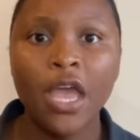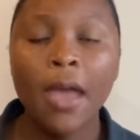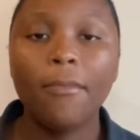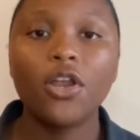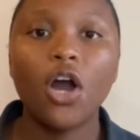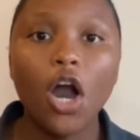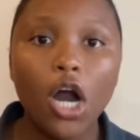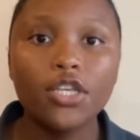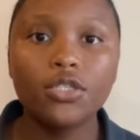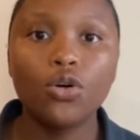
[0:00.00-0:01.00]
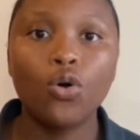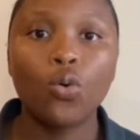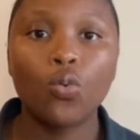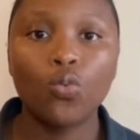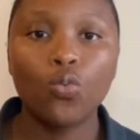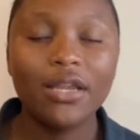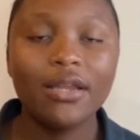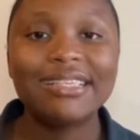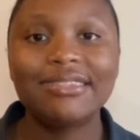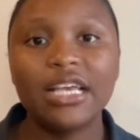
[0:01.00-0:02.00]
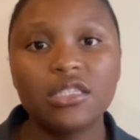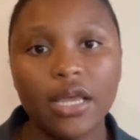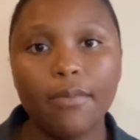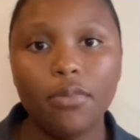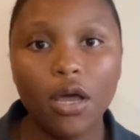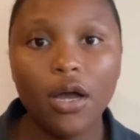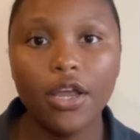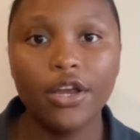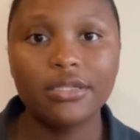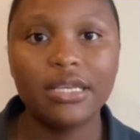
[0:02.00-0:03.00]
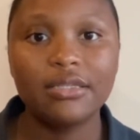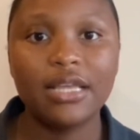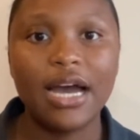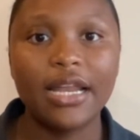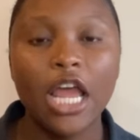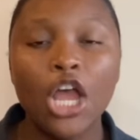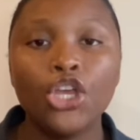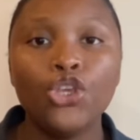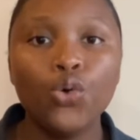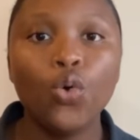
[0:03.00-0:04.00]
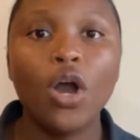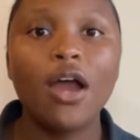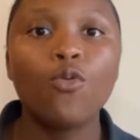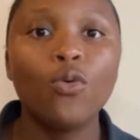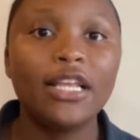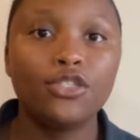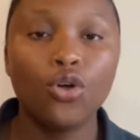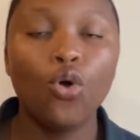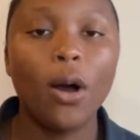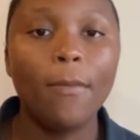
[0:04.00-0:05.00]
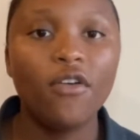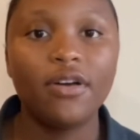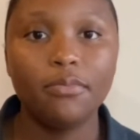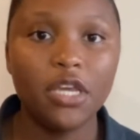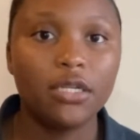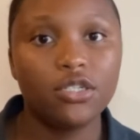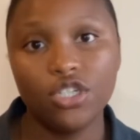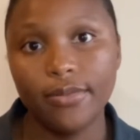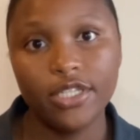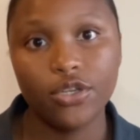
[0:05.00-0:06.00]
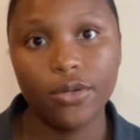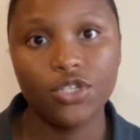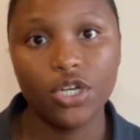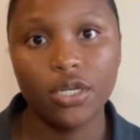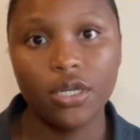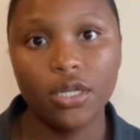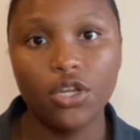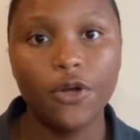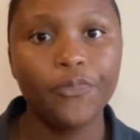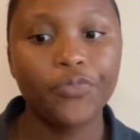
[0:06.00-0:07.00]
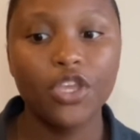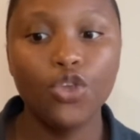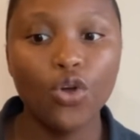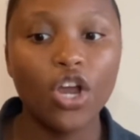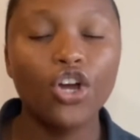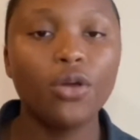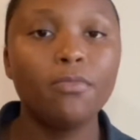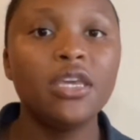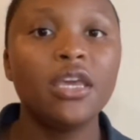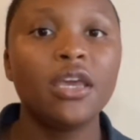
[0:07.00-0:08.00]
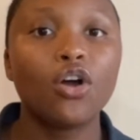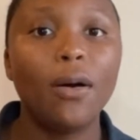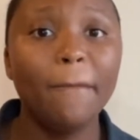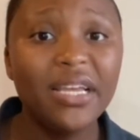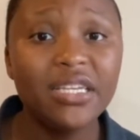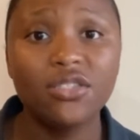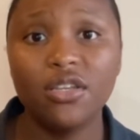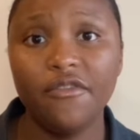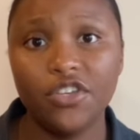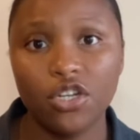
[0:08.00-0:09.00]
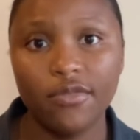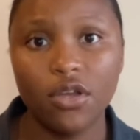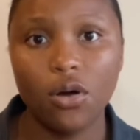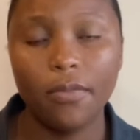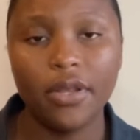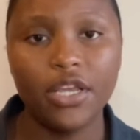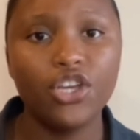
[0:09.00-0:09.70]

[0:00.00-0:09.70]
But also what that says to employers is that you are willing to go above and beyond the job description. You are going to be committed to the vision of the company.